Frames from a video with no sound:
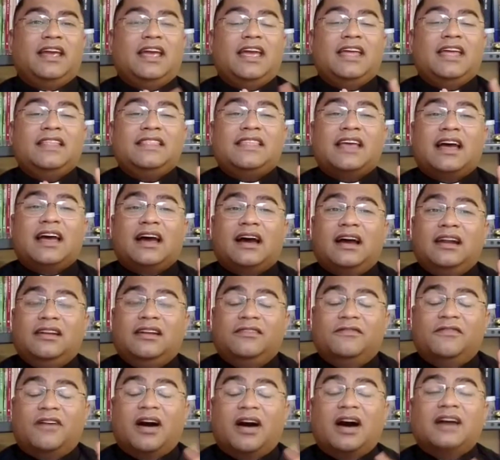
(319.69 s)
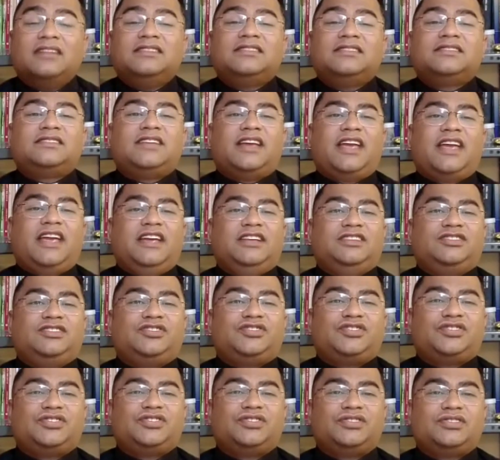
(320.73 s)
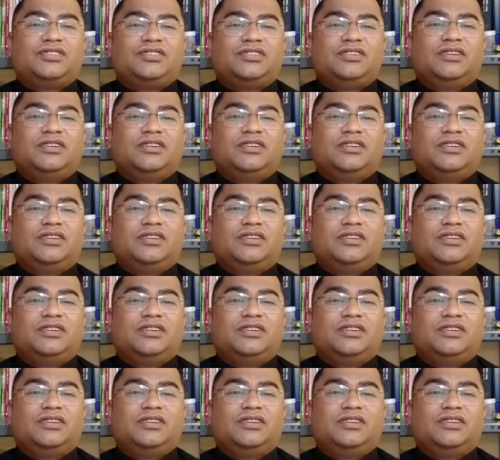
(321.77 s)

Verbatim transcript: in their advanced age.